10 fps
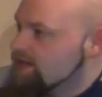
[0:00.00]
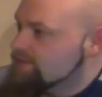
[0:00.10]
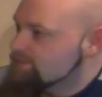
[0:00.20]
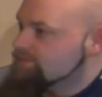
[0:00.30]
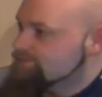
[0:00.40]

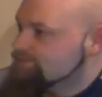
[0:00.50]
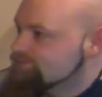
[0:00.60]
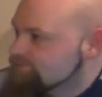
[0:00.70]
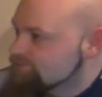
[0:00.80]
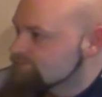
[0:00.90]

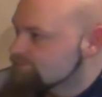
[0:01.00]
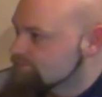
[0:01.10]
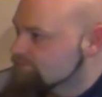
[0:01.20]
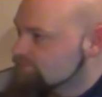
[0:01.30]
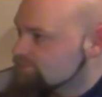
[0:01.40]

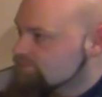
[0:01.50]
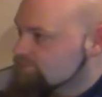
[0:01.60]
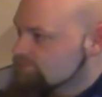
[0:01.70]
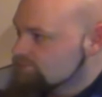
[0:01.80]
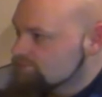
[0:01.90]

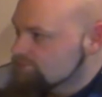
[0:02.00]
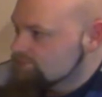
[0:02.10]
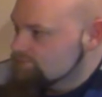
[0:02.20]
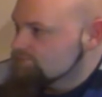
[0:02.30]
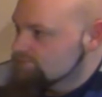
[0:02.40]

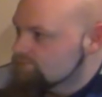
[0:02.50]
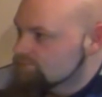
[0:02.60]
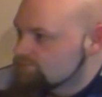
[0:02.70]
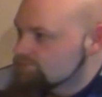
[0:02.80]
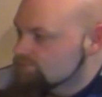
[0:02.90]

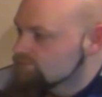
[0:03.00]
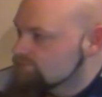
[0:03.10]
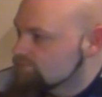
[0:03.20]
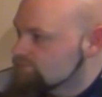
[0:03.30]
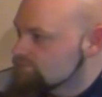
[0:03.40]

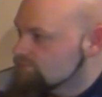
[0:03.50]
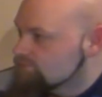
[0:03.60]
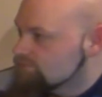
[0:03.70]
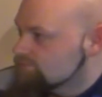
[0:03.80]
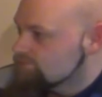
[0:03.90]

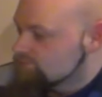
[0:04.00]
This person isn't speaking.